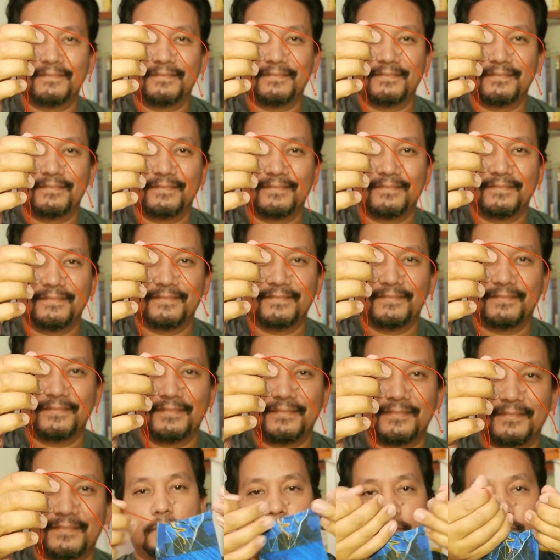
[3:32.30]
Just get
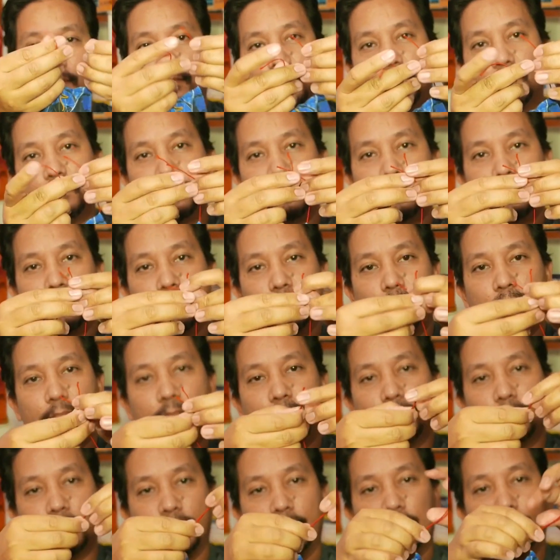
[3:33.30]
two elastic
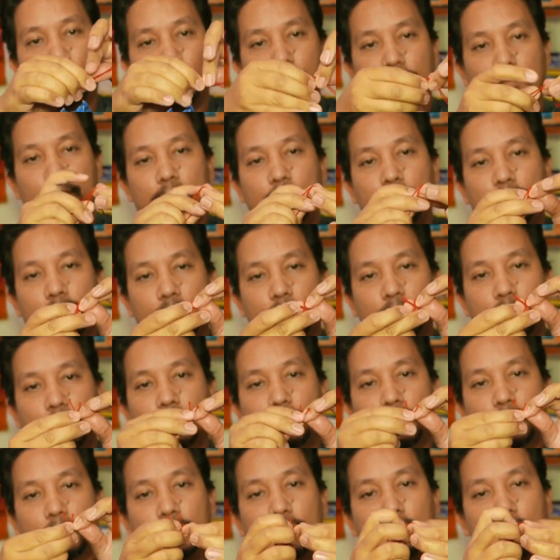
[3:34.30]
bands, or rubber
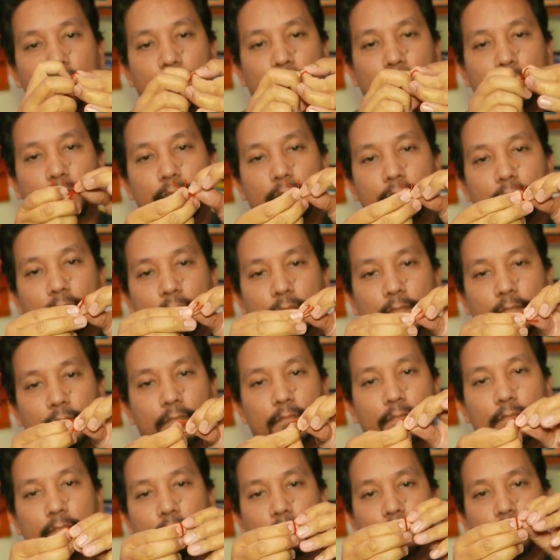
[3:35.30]
bands would do,
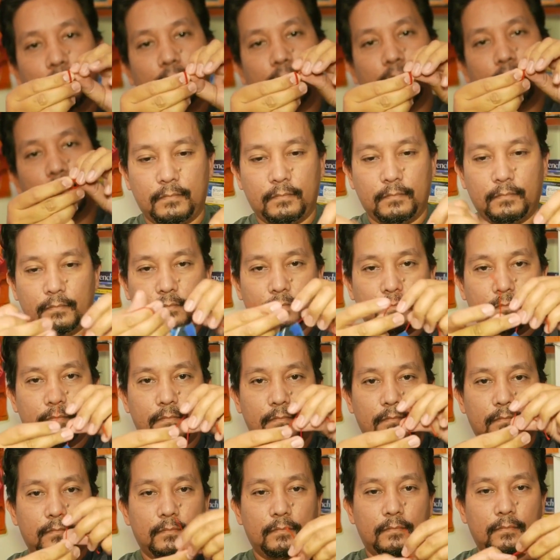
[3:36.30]
then tie
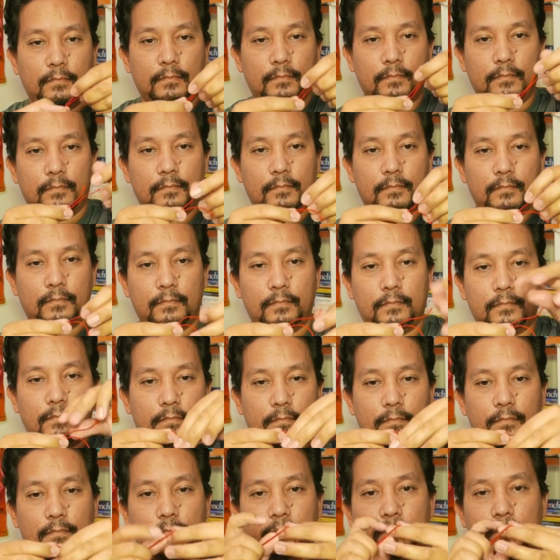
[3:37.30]
these around the
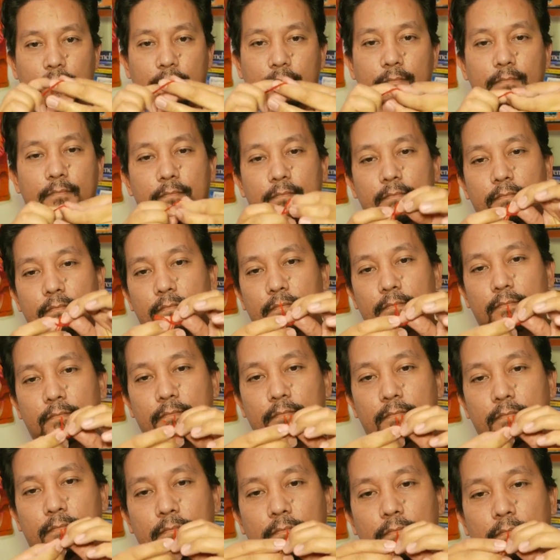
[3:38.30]
loop of your buff.
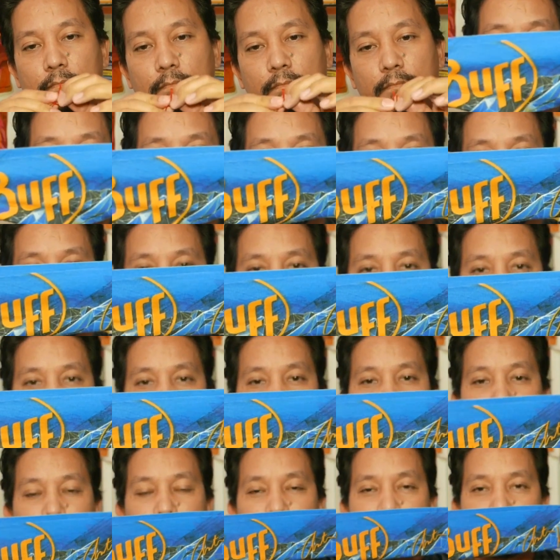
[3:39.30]
Fix your
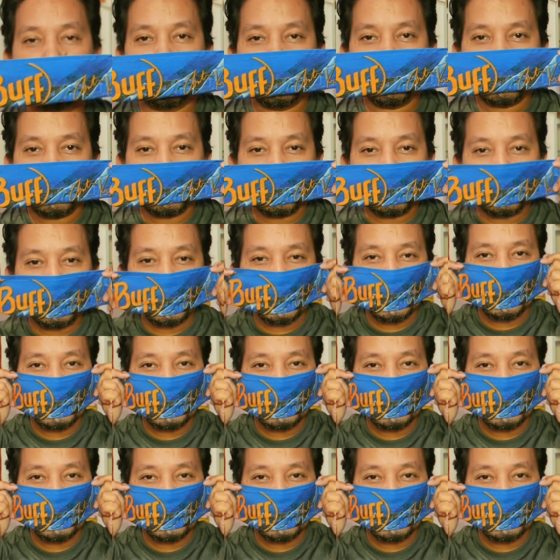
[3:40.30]
buff so that